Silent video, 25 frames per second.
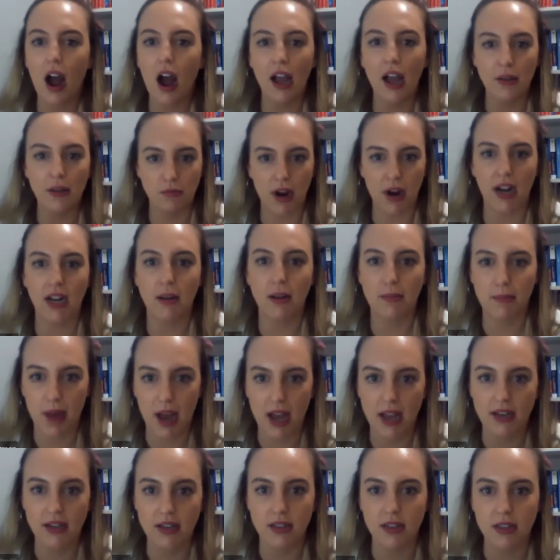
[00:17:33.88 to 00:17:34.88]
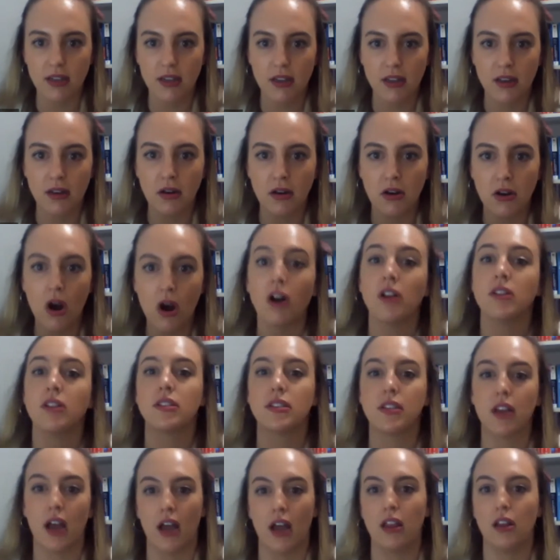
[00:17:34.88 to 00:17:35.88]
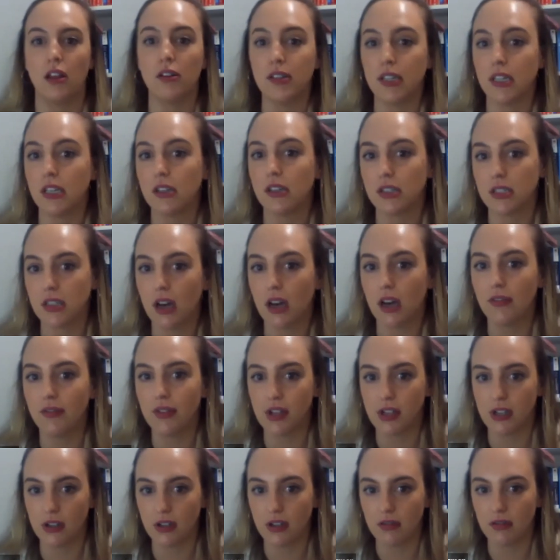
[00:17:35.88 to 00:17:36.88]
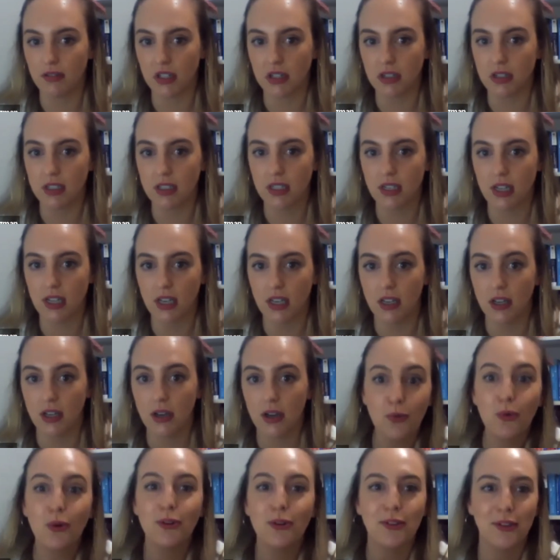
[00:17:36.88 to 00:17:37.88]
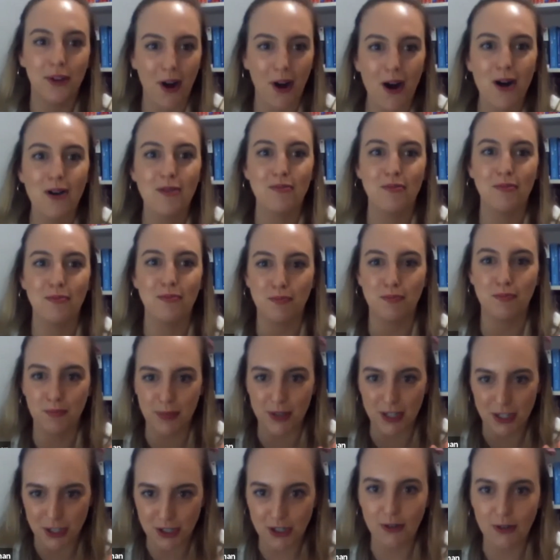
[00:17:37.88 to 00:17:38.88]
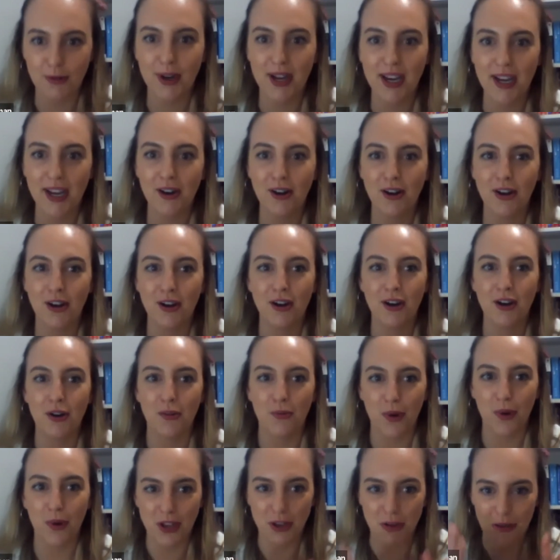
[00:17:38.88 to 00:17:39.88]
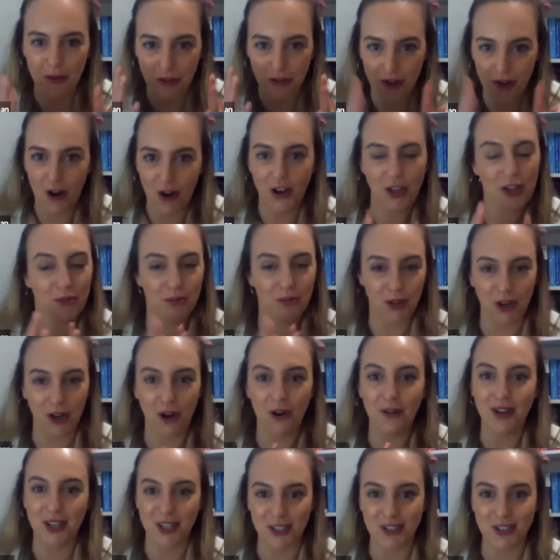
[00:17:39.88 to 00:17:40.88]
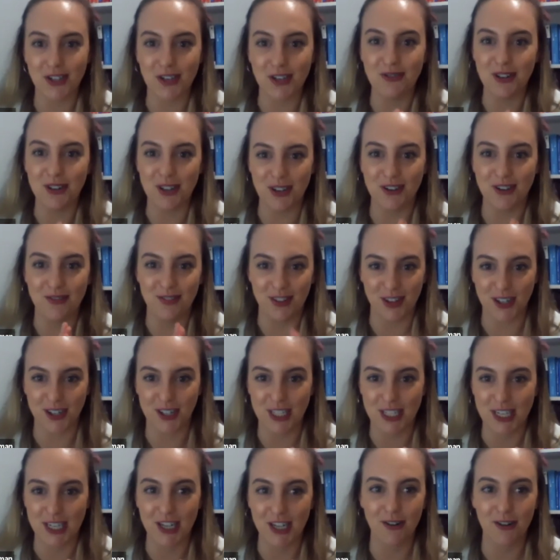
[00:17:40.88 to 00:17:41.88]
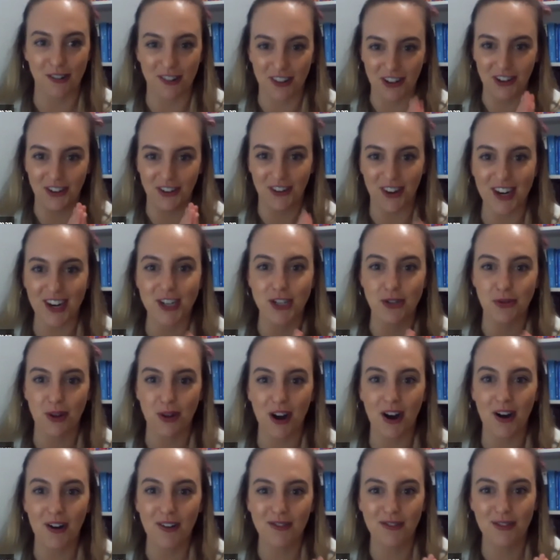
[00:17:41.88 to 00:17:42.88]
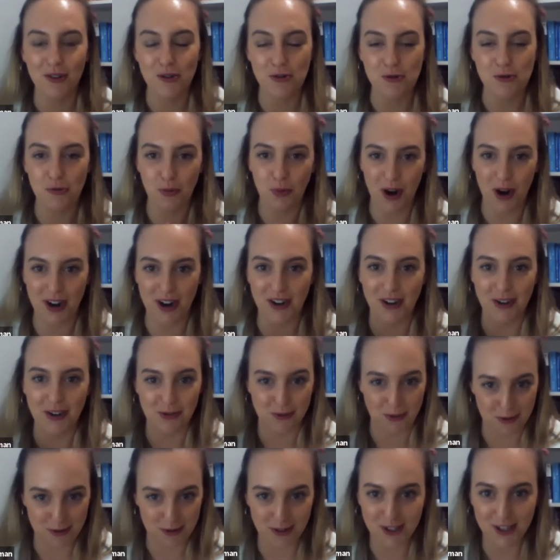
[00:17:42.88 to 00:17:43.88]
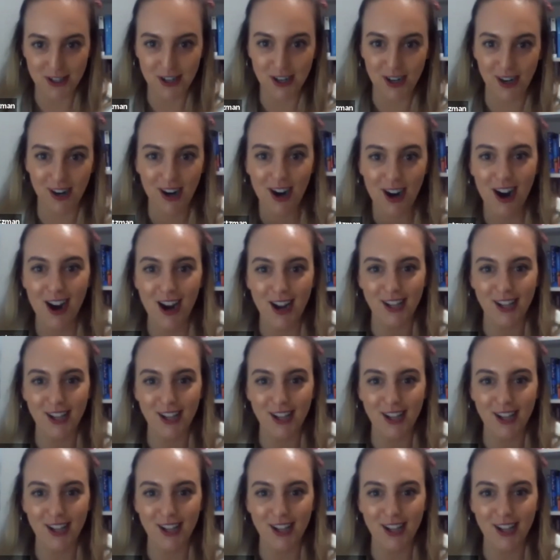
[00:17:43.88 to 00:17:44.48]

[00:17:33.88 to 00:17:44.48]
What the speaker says: I recommend not siloing yourself in university. You will not be doing what you thought you were going to do in university or in grade 12 when you're older.